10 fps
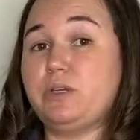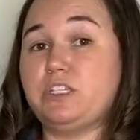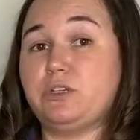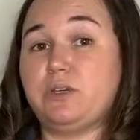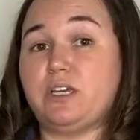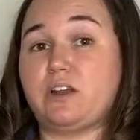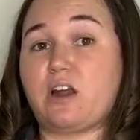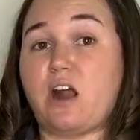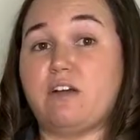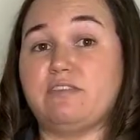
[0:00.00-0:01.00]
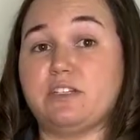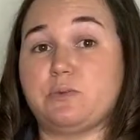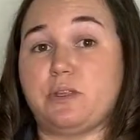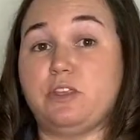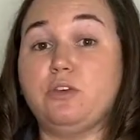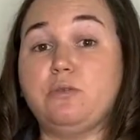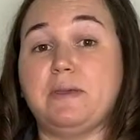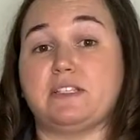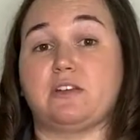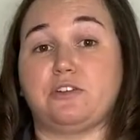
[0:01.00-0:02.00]
we do here in our office with you
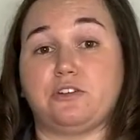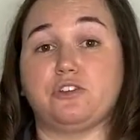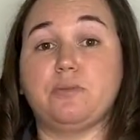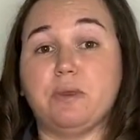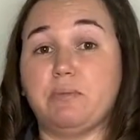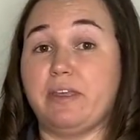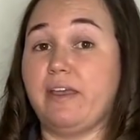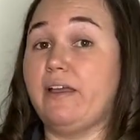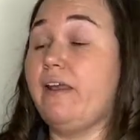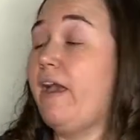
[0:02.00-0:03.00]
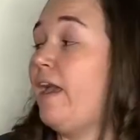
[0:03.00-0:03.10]
based on your treatment plan,